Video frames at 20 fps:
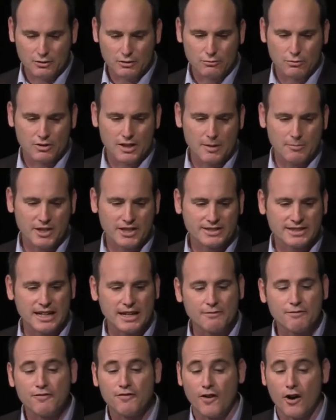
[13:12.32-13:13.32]
Lululemon has
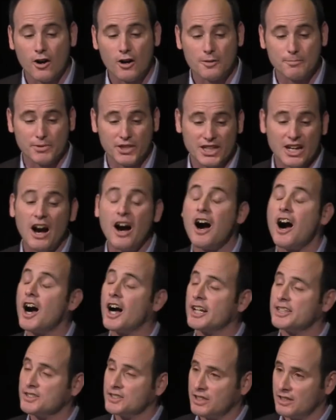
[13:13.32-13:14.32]
gone far
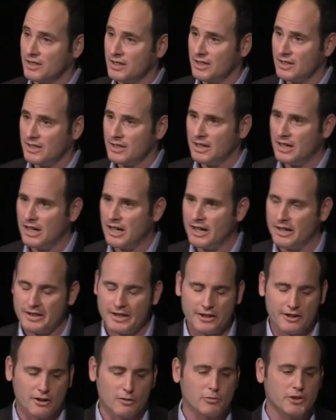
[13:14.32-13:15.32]
beyond
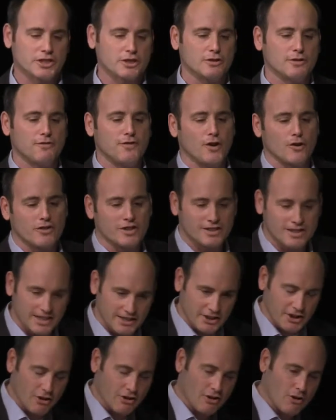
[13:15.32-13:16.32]
their original focus
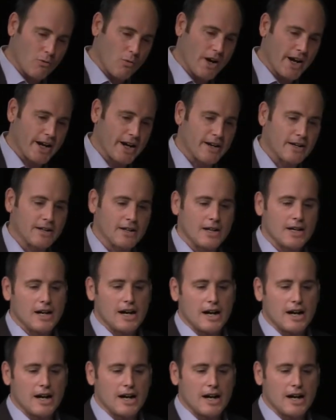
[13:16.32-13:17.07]
on yoga wear.